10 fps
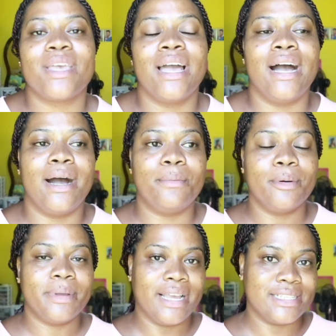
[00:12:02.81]

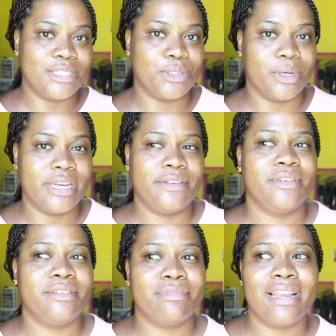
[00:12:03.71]
Hope you guys enjoyed. If you
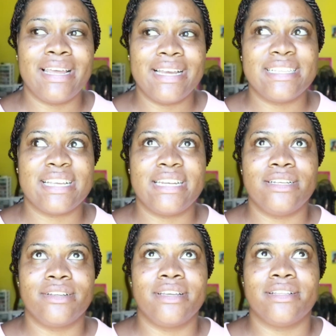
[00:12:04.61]
didn't realize, I
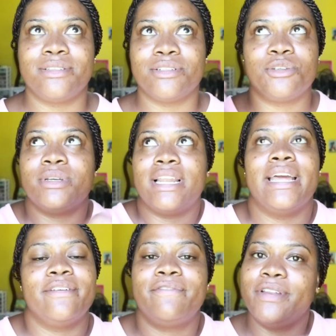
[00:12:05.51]
didn't get to show you
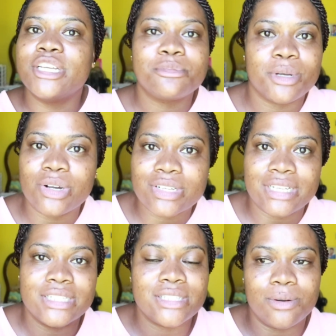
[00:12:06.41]
like the finished products
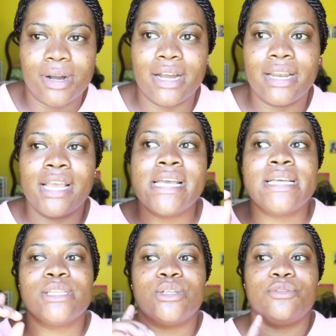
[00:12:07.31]
and so on.
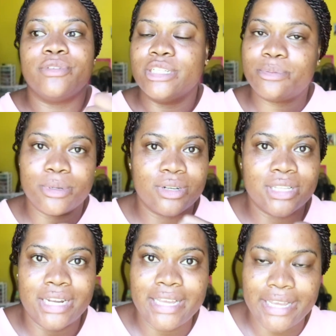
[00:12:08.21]
So the finished products
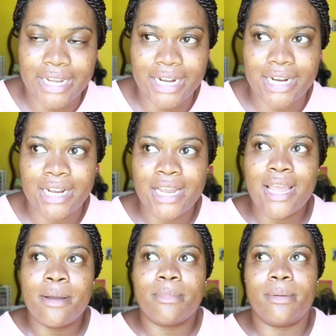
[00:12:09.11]
are here.
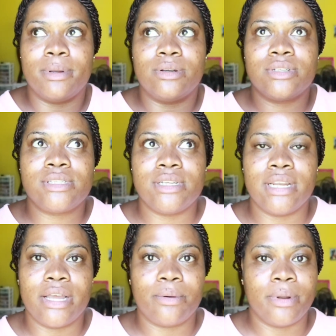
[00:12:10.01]
Probably gonna see it
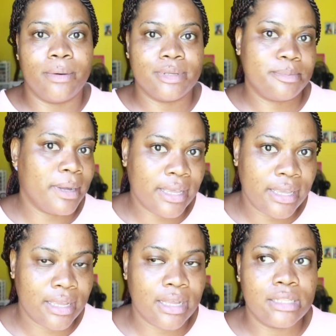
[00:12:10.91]
like when I was
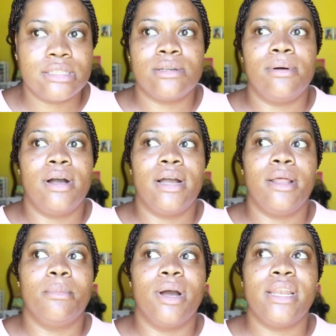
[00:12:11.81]
packing and so
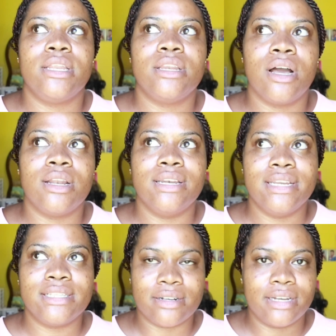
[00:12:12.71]
on, but I did not
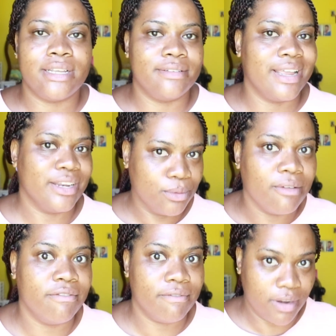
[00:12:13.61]
literally like do
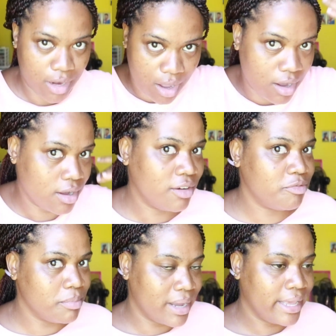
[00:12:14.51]
a vlog of
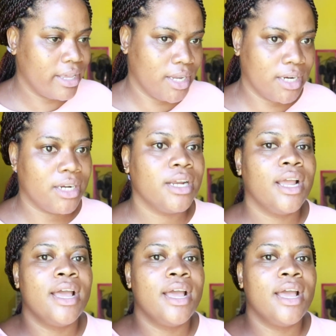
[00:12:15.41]
my hair.